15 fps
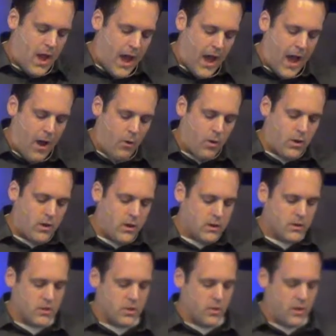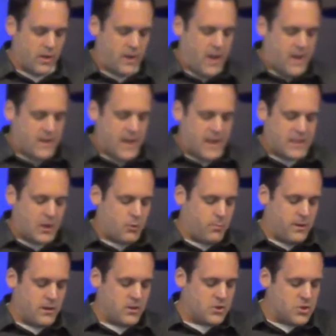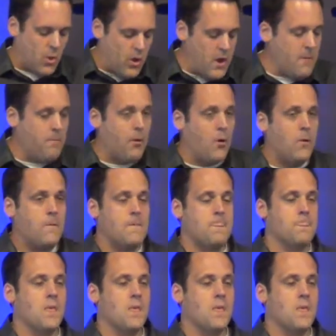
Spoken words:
our good. Not that it'll be enjoyable.